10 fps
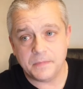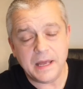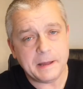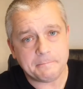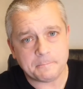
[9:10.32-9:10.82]

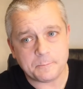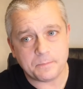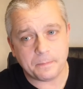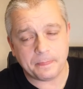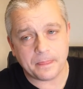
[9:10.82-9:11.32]
Yeah,
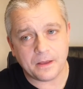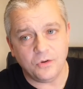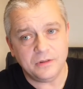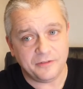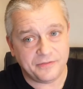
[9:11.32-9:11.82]

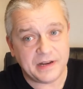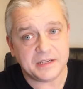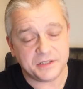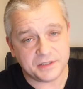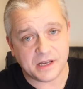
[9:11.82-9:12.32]
on the
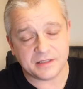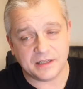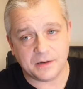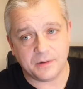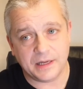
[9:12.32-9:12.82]
finish it's
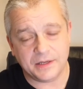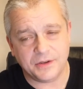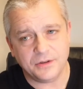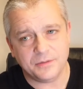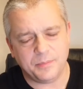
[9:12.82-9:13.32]
actually quite
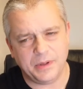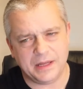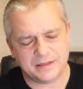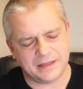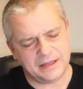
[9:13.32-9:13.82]
good,
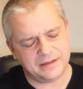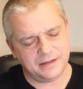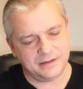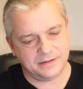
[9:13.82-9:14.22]
but it